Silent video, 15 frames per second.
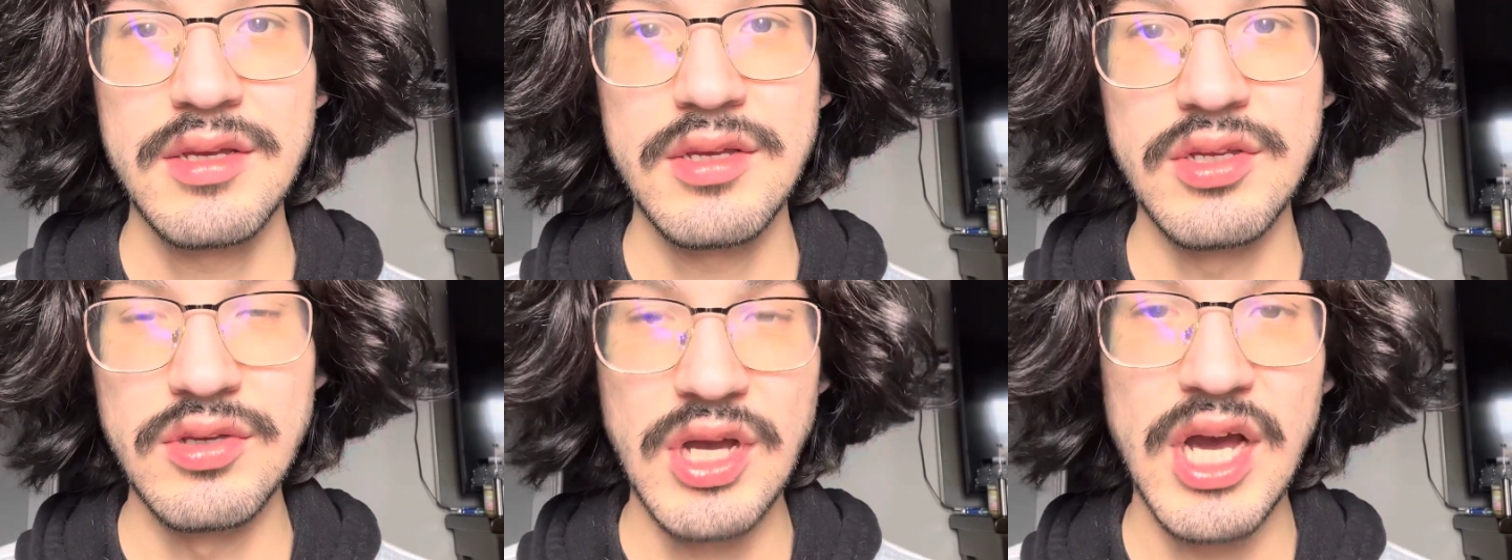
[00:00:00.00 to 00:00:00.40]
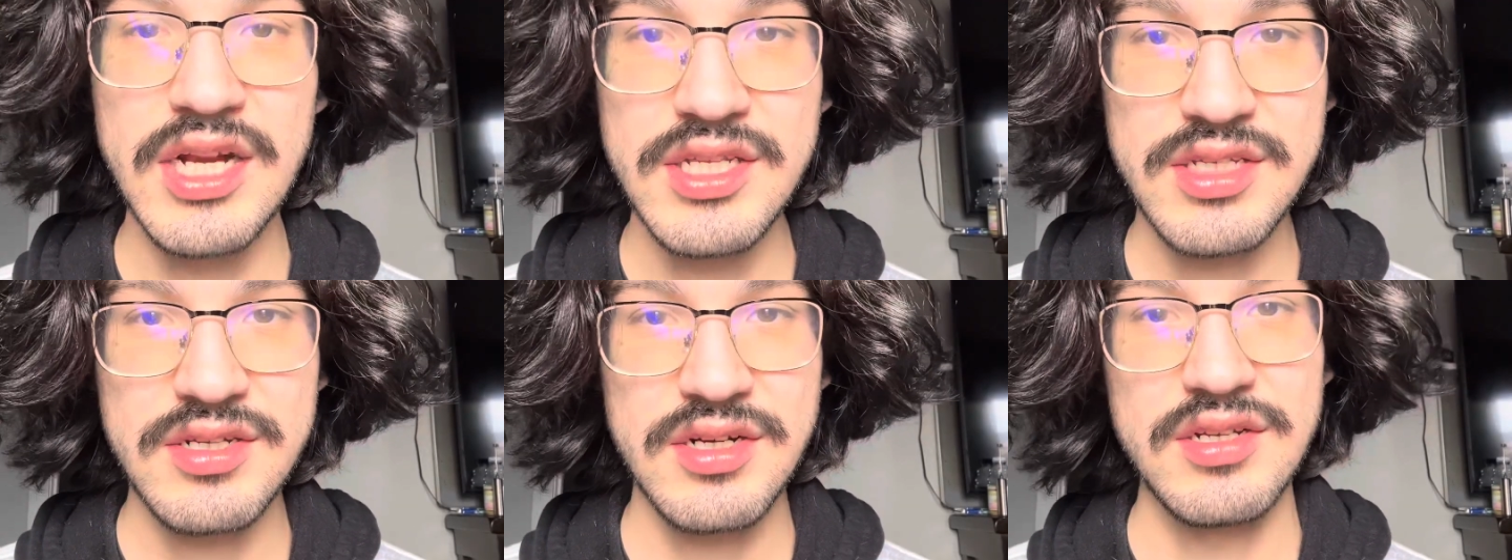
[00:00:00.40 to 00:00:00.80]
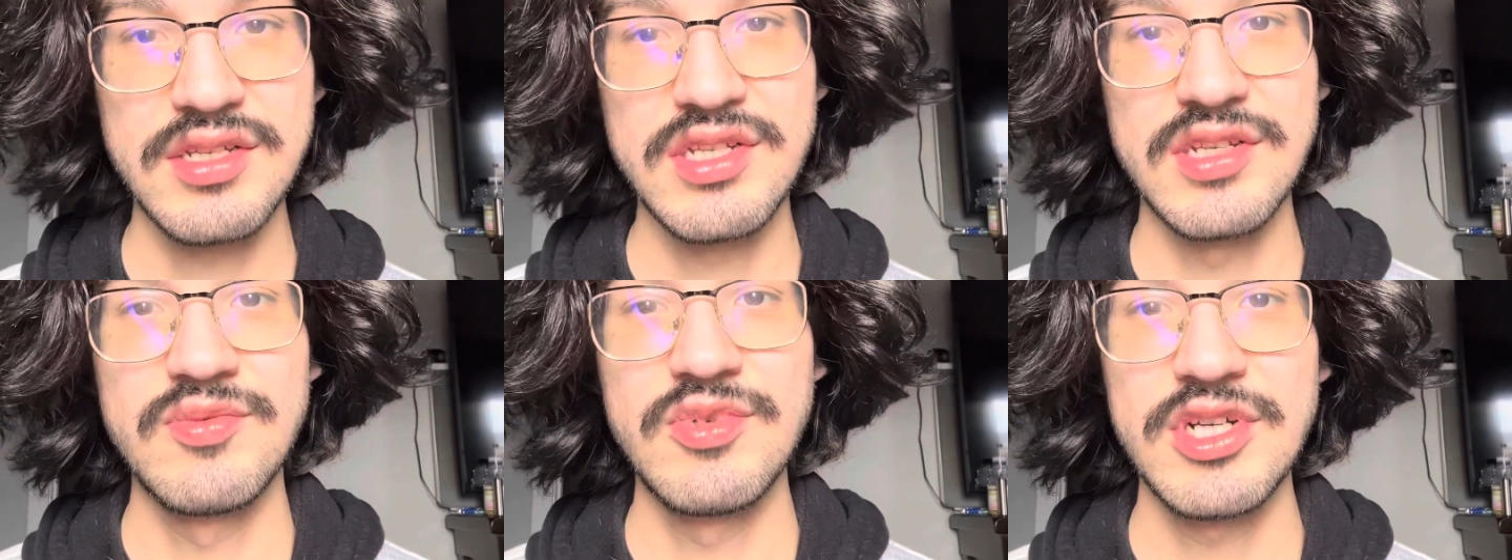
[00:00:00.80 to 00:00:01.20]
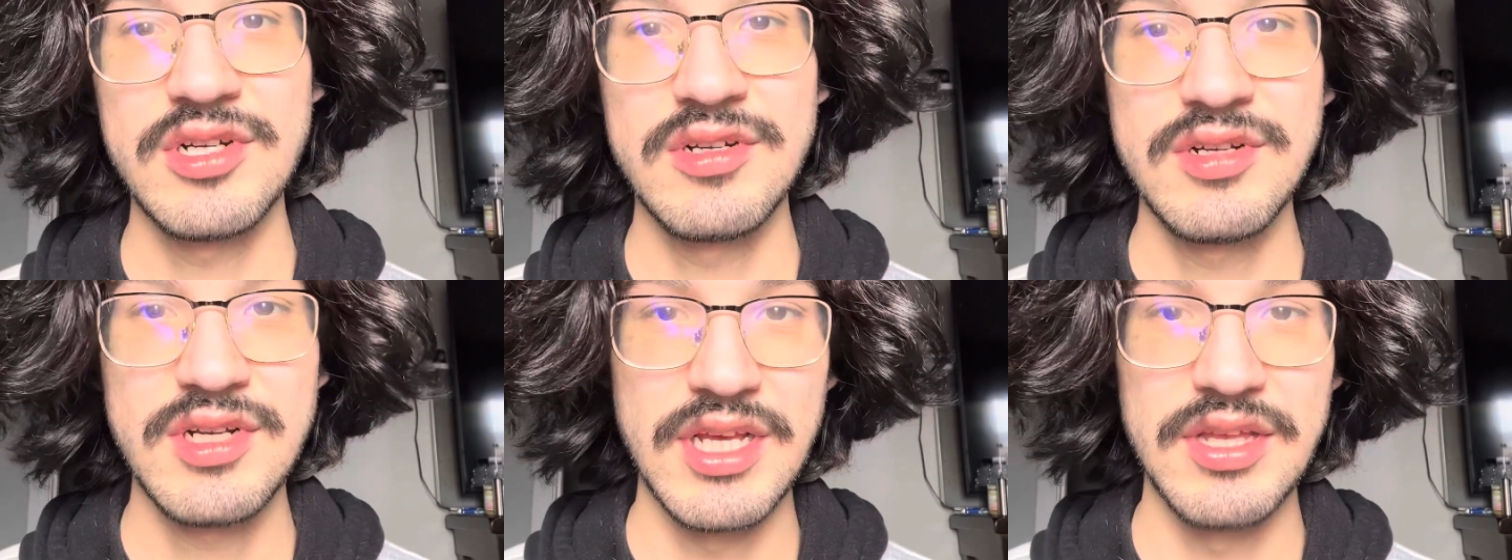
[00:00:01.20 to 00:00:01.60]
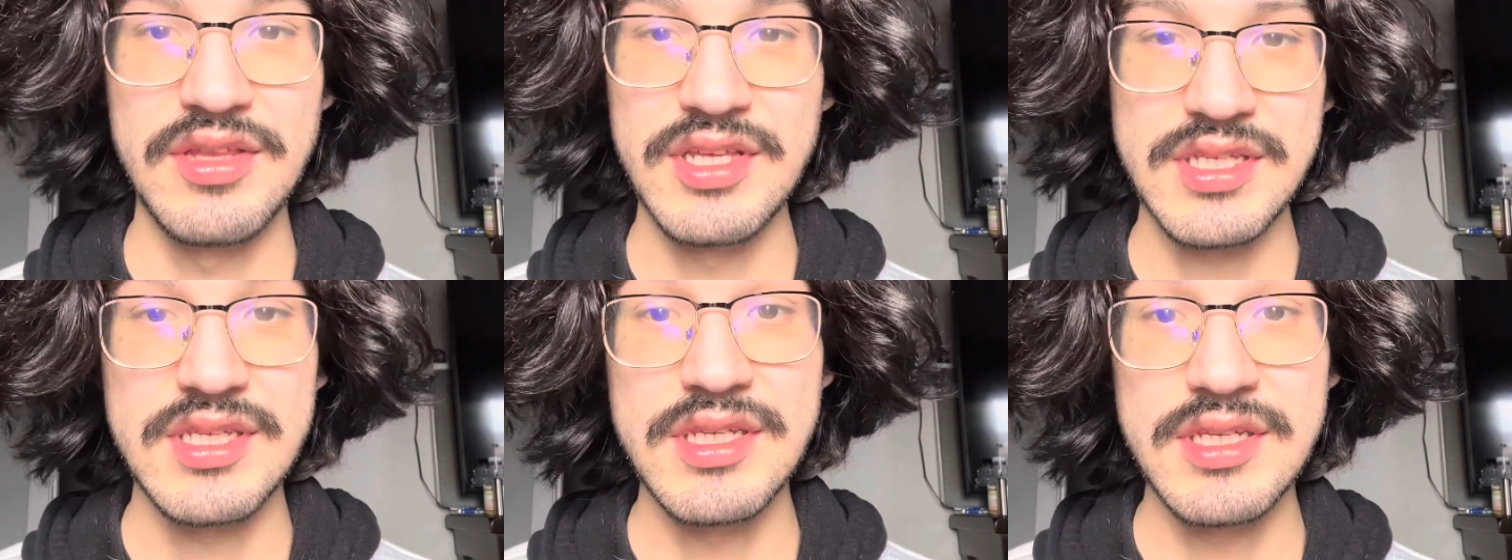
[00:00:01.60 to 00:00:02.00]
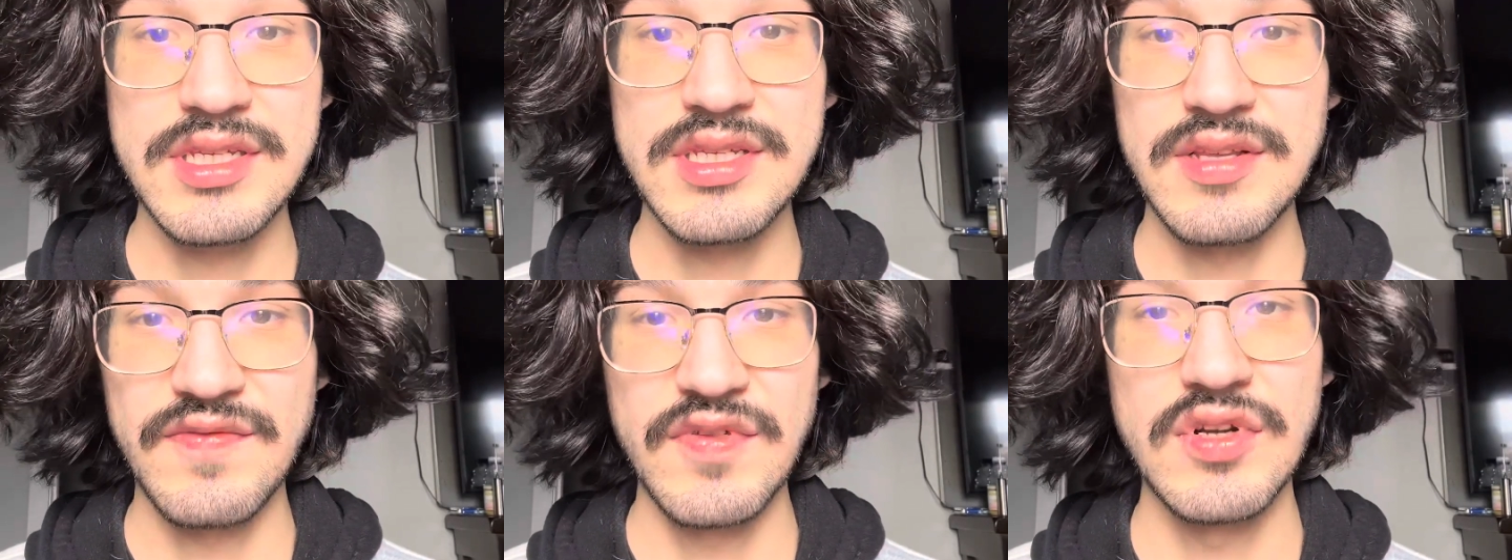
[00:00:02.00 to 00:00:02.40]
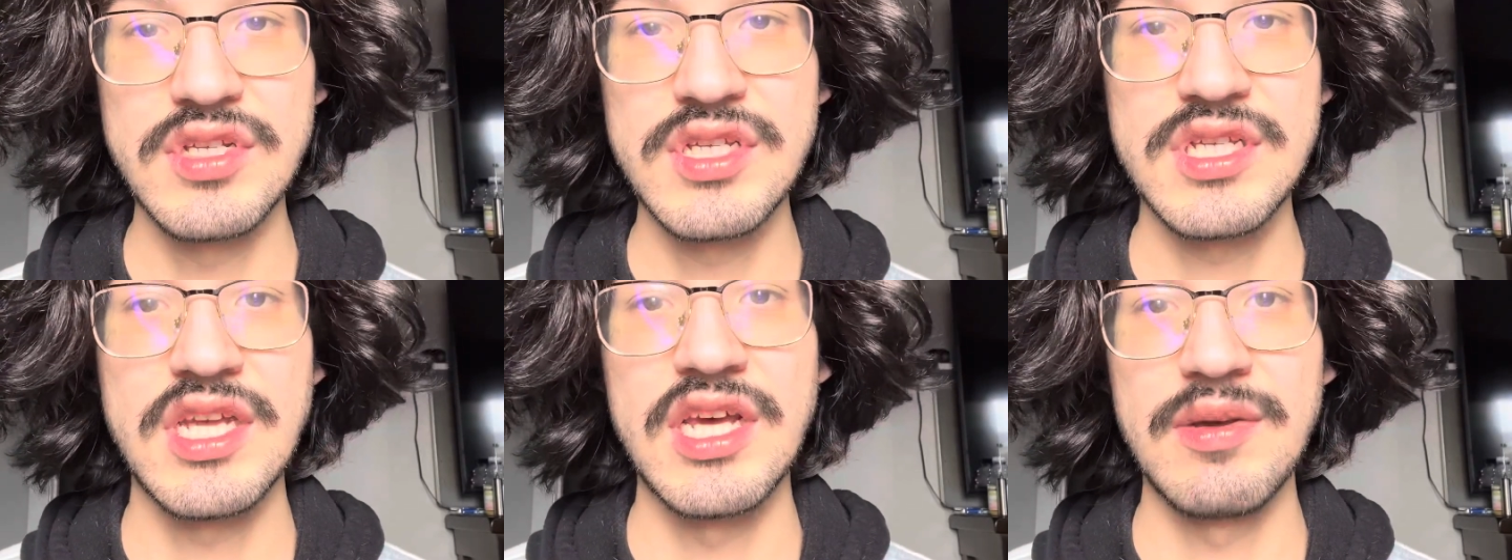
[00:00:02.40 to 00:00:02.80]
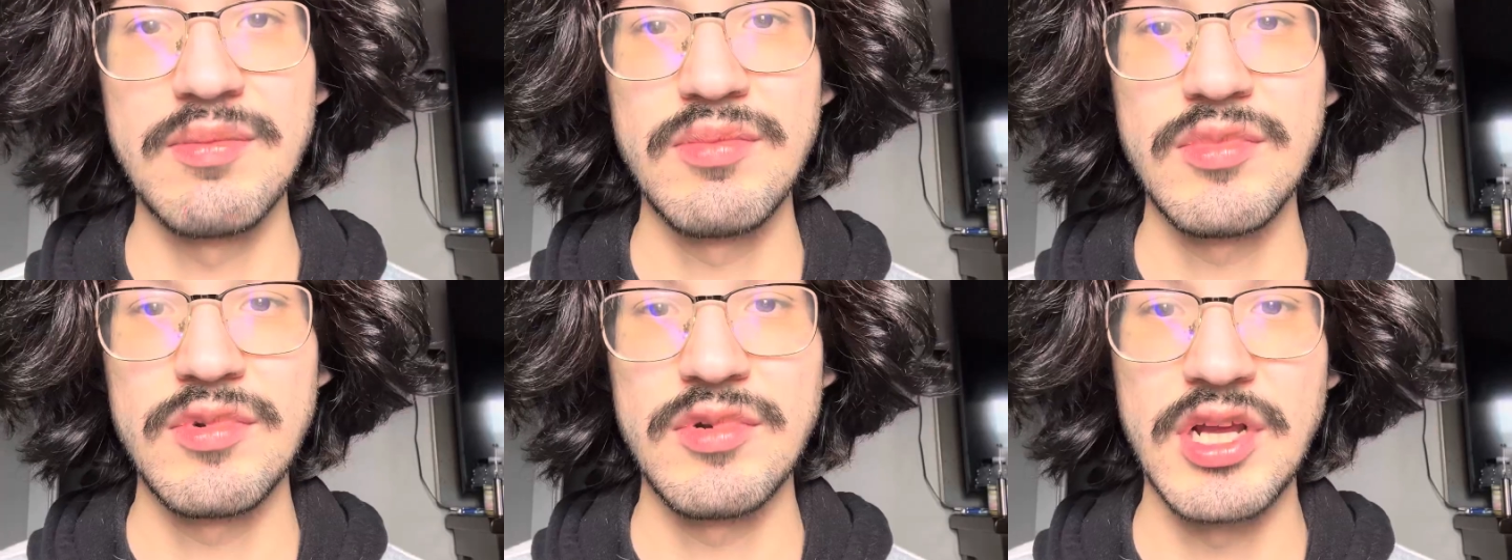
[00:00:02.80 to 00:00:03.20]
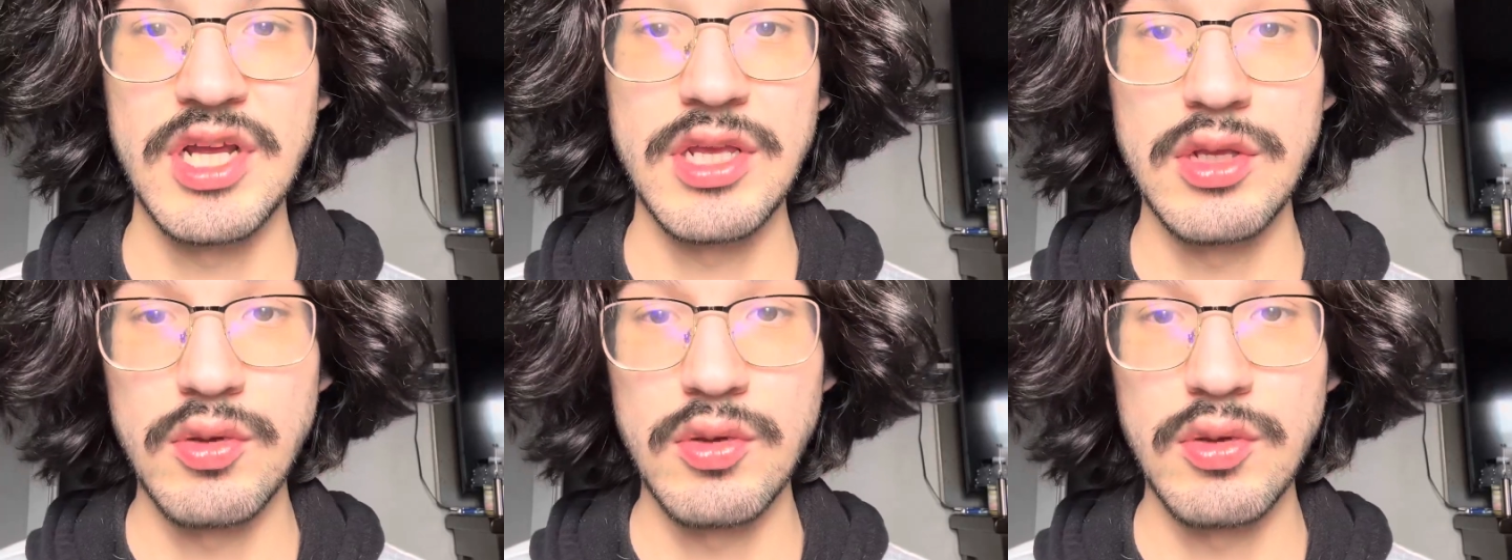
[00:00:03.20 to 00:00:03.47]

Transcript: you got to start somewhere, and this is the first step, right?